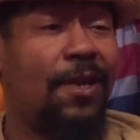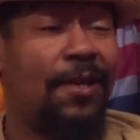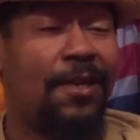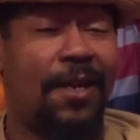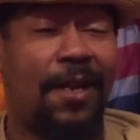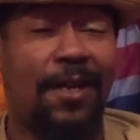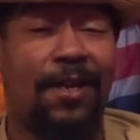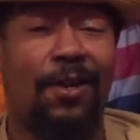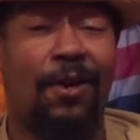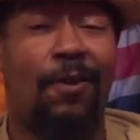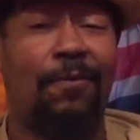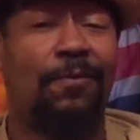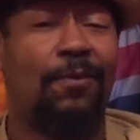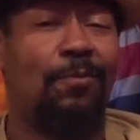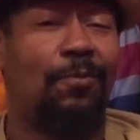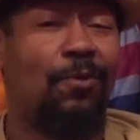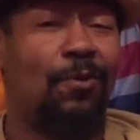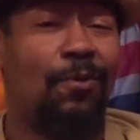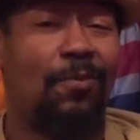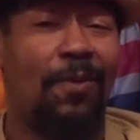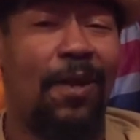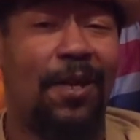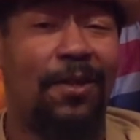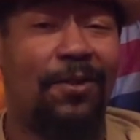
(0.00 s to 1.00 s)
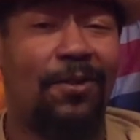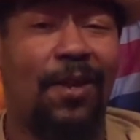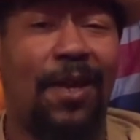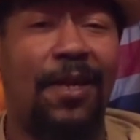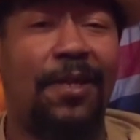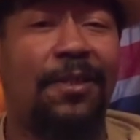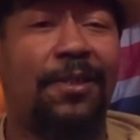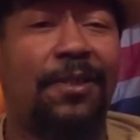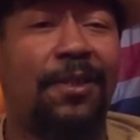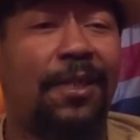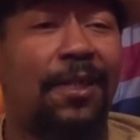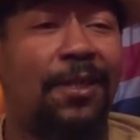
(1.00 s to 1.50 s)
they comfortable around you. I
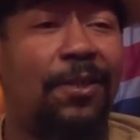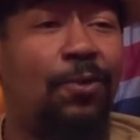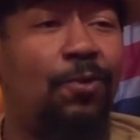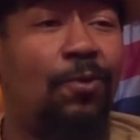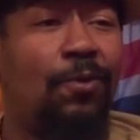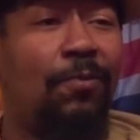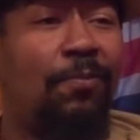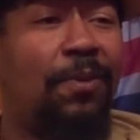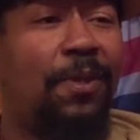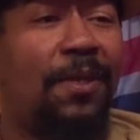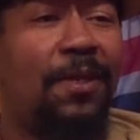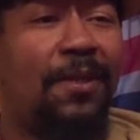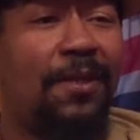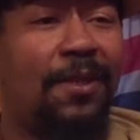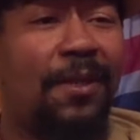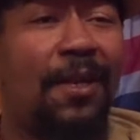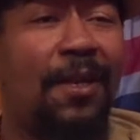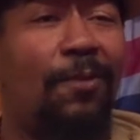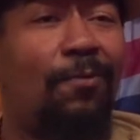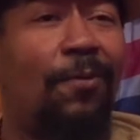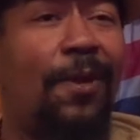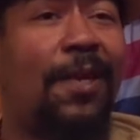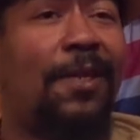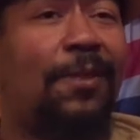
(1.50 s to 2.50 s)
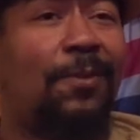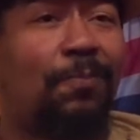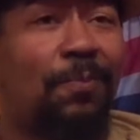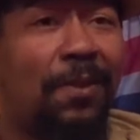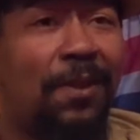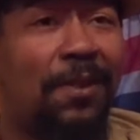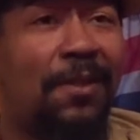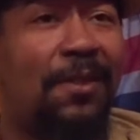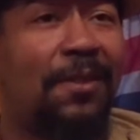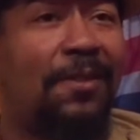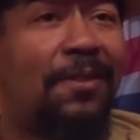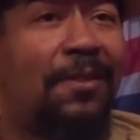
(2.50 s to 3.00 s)
ain't saying you to be the damn race
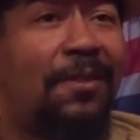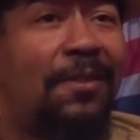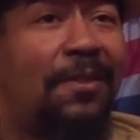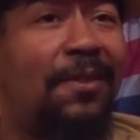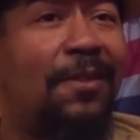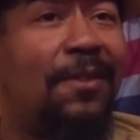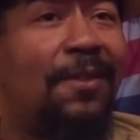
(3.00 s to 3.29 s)
police.